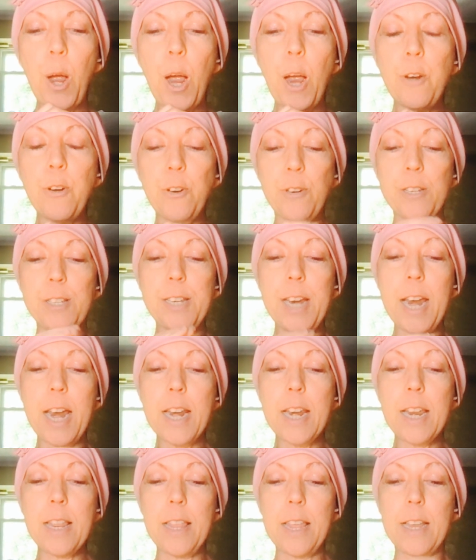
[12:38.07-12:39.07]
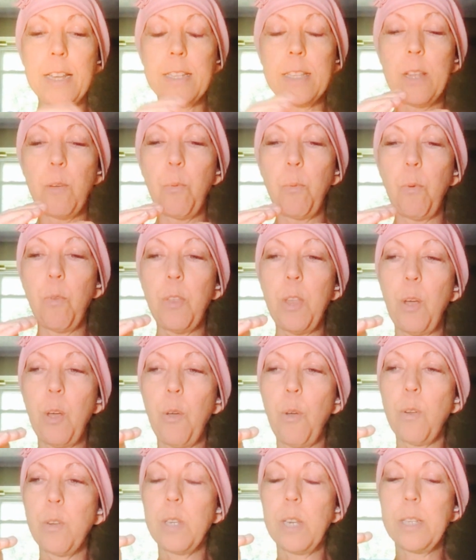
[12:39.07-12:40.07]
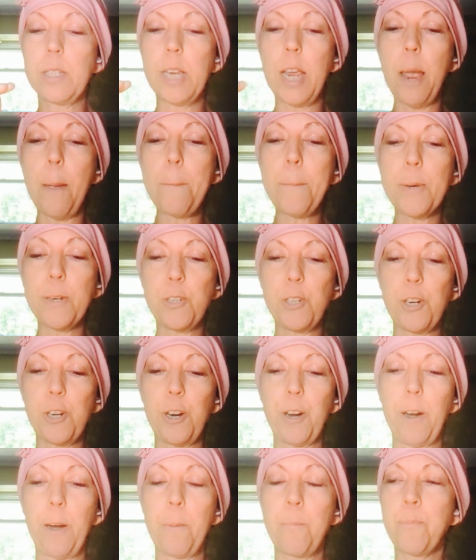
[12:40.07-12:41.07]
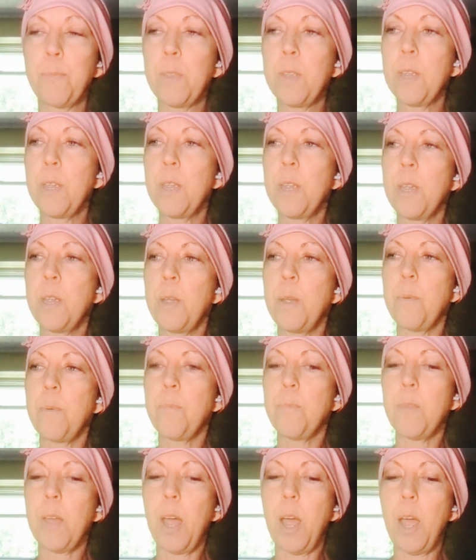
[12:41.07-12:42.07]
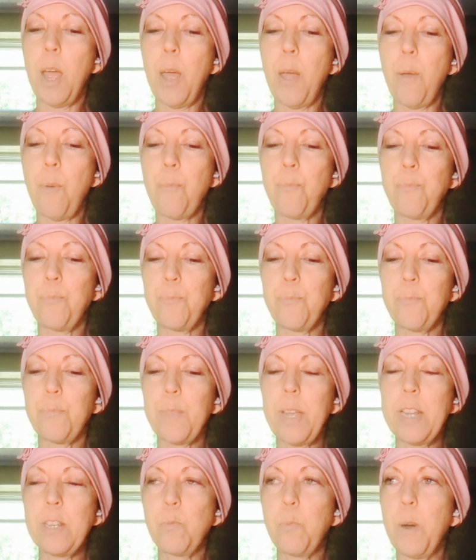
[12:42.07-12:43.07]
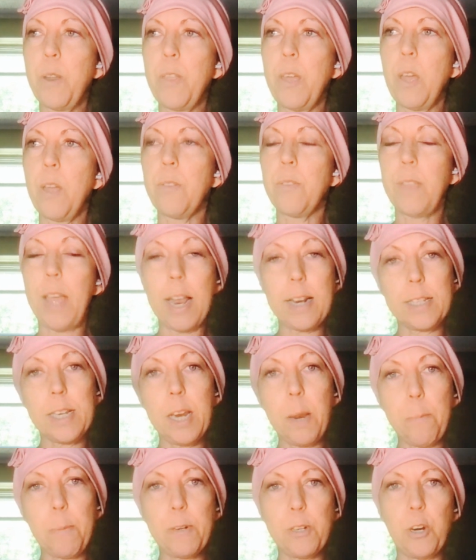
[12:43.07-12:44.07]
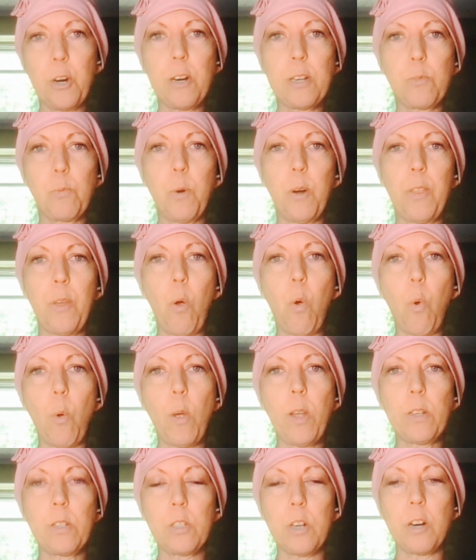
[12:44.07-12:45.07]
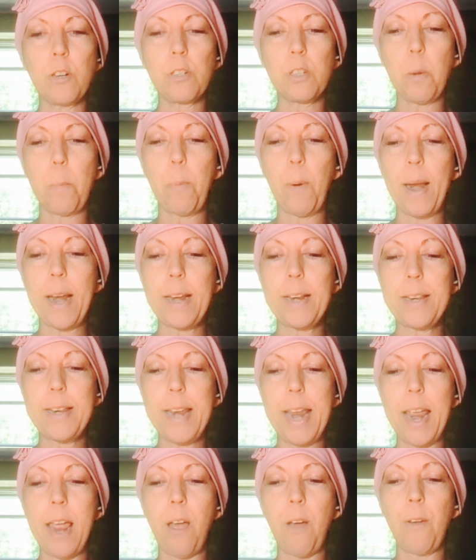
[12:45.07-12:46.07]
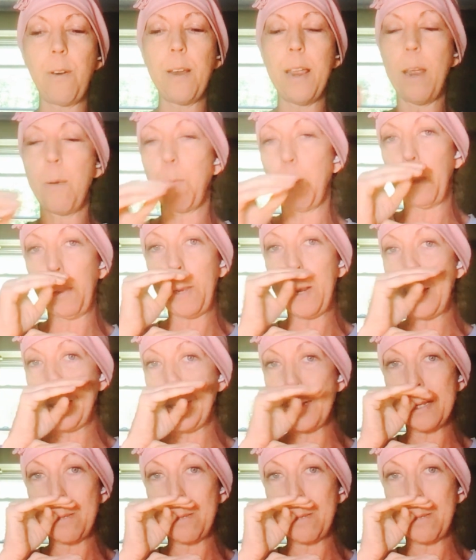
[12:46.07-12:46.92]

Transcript: understanding this, the temperature um, is where that temperature is where the oil starts to break down and release